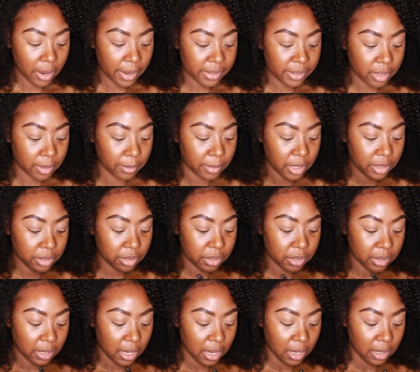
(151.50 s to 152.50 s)
so I'm going to just
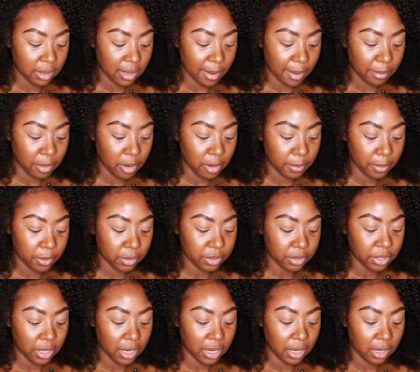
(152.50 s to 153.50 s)
take that purple
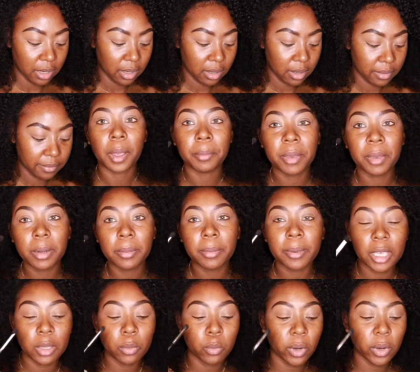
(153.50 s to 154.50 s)
shade. I'm going to
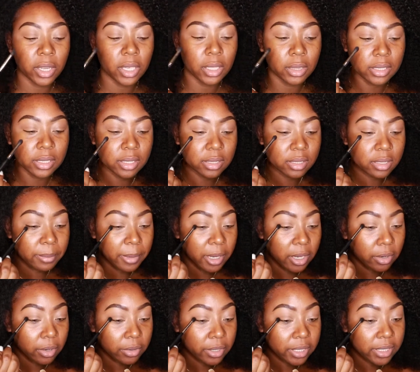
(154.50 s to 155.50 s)
begin working this into my
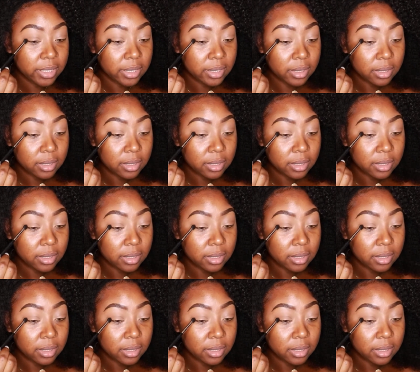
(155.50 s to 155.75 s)
crease.